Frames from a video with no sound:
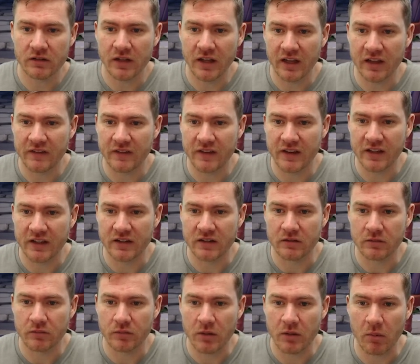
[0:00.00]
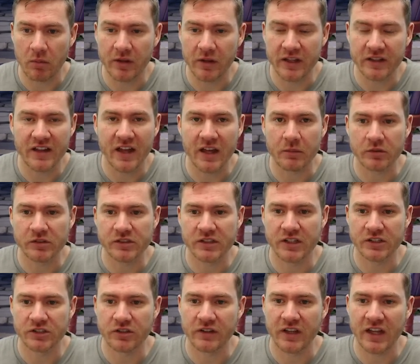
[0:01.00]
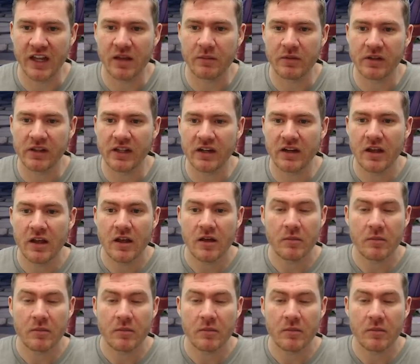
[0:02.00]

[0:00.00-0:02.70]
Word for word: and then probably attack percentage on the amulet.